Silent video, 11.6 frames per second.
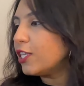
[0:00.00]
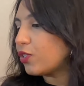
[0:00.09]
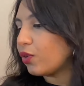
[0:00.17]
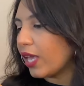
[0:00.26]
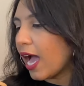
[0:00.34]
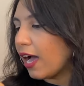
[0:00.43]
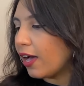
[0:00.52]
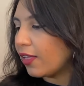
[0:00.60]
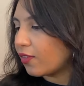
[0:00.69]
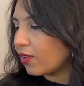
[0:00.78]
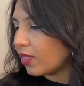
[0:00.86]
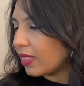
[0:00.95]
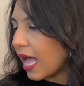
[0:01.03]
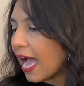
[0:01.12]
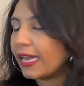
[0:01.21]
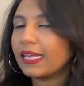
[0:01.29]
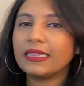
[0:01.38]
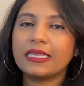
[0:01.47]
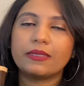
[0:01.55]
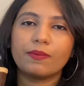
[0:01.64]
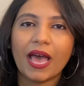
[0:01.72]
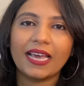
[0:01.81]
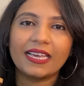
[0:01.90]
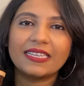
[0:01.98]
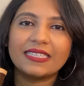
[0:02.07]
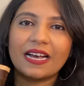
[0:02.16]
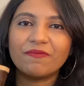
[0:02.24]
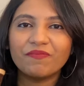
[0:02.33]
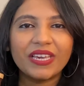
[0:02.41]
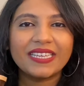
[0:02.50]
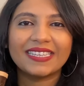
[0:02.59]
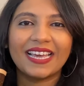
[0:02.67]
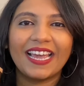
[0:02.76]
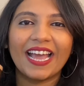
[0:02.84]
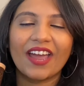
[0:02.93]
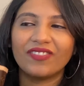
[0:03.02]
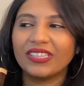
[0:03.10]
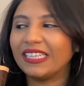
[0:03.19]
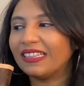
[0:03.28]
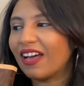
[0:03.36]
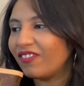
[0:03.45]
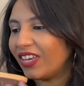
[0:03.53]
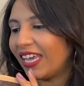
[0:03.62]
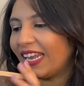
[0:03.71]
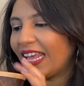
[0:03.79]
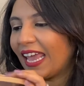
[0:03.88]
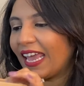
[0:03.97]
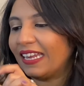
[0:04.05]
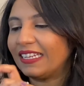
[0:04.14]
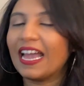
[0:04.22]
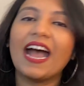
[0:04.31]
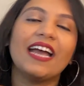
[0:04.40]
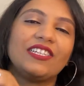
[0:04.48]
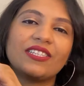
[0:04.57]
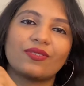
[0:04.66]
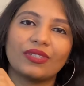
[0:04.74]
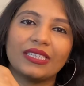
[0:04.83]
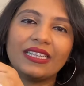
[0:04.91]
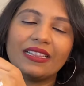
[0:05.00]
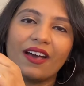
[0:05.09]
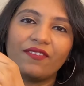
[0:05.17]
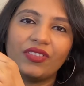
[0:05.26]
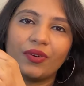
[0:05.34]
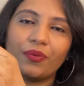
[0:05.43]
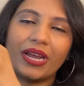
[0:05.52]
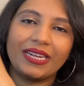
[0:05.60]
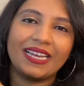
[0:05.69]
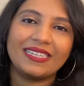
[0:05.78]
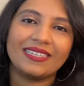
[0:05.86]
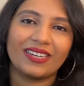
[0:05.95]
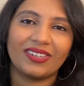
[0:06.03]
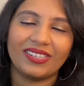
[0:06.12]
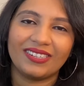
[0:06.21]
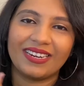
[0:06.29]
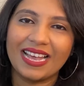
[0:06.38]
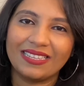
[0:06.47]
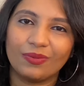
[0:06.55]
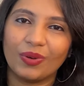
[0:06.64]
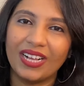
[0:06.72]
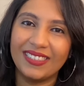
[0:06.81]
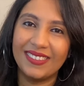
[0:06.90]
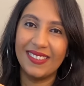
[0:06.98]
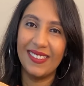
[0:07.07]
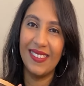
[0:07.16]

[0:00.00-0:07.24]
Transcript: So yeah, other than that, this bag is amazing. I really love it. And yeah, I just really love the red interior as well.